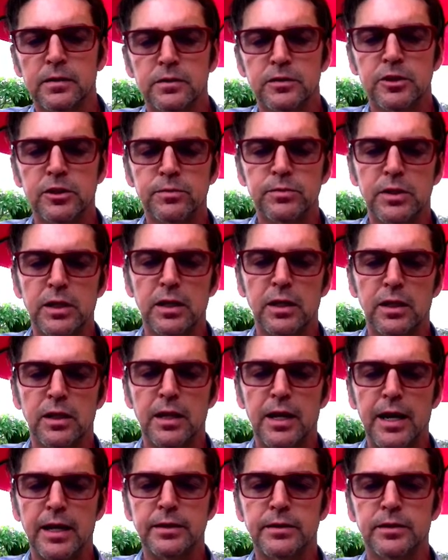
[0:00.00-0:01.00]
seems like a
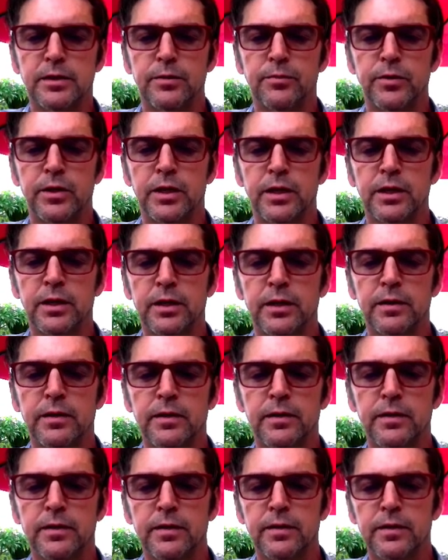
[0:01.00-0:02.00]
lot to me.
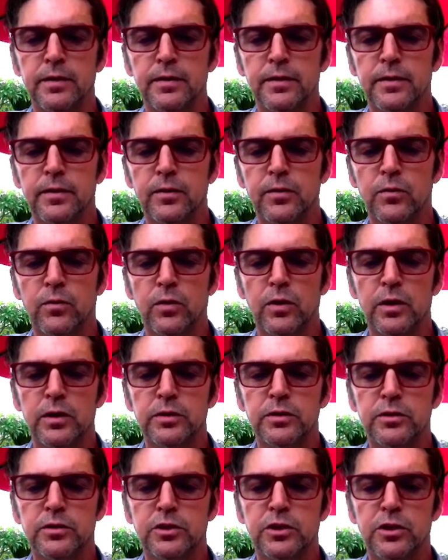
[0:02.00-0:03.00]

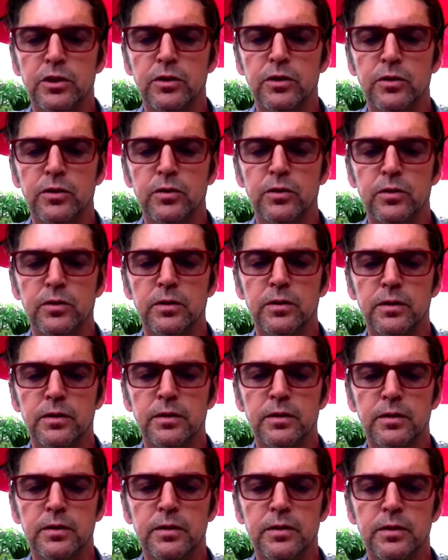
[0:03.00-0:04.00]
1, 2.
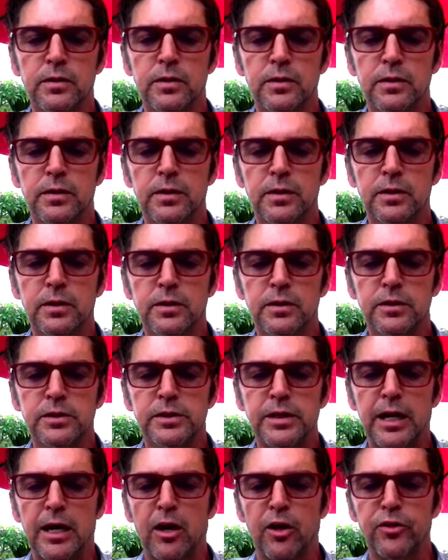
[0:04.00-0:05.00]
This is
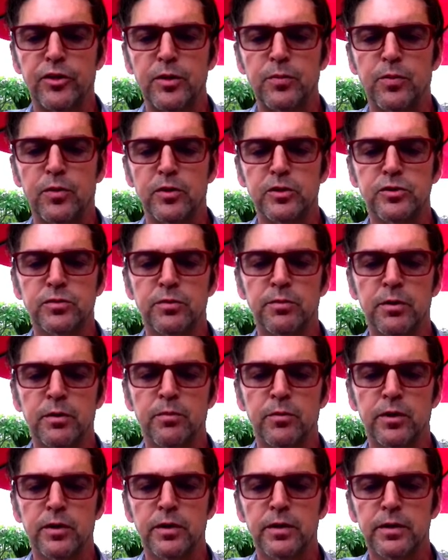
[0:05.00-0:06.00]
a healthy person,
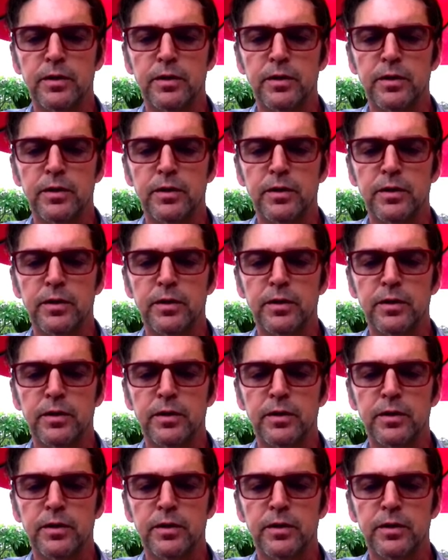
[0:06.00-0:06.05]
remember.